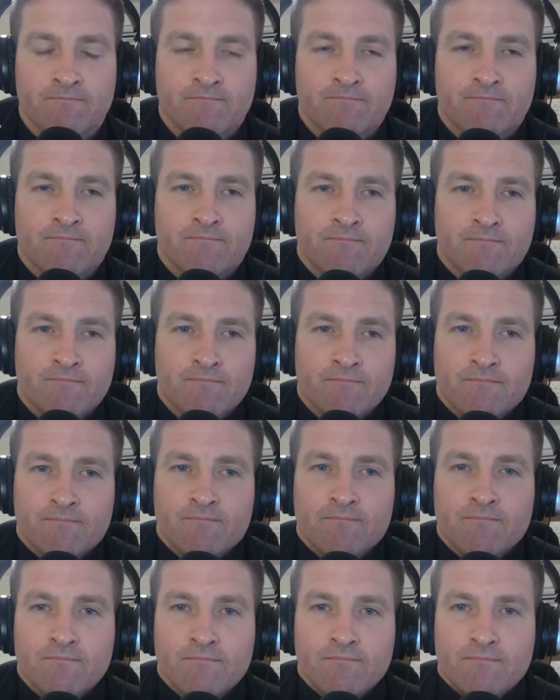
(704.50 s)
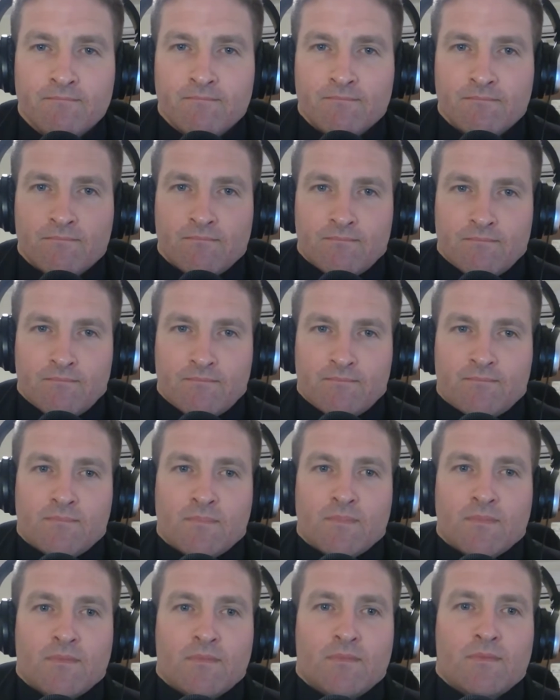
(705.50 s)

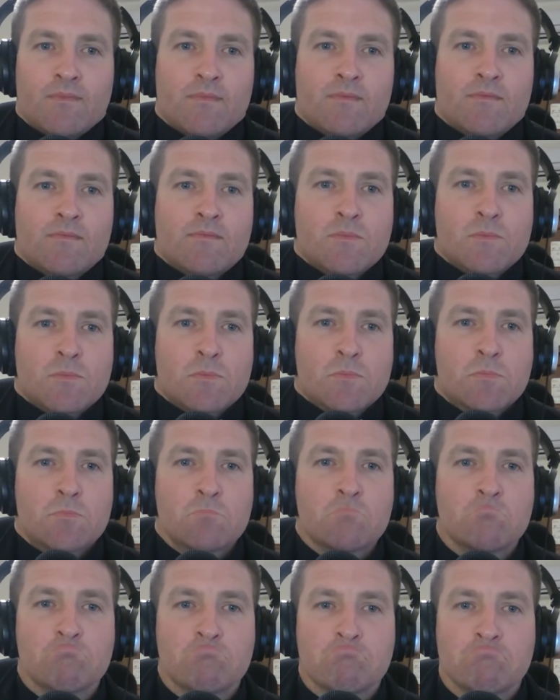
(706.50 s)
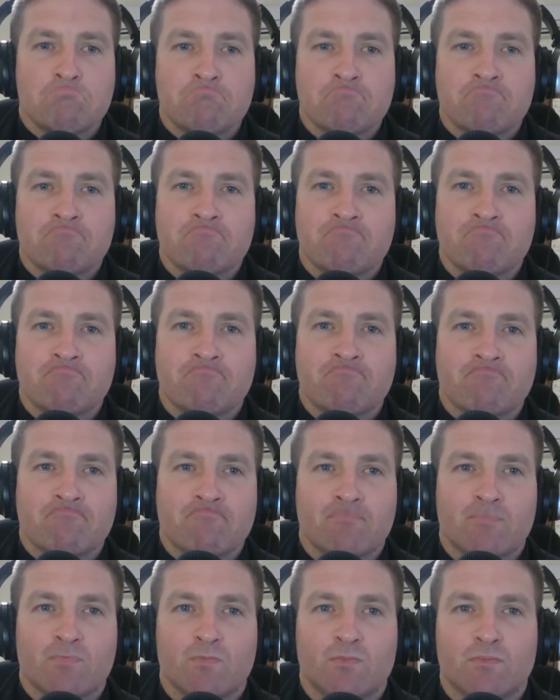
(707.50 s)

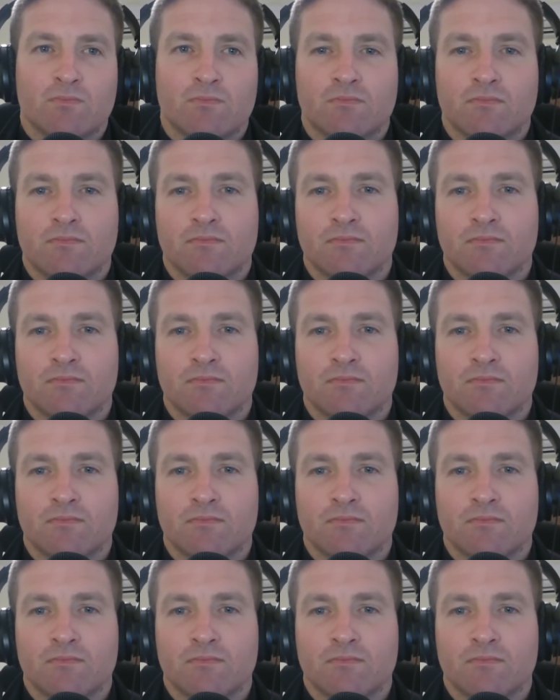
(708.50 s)
(not speaking)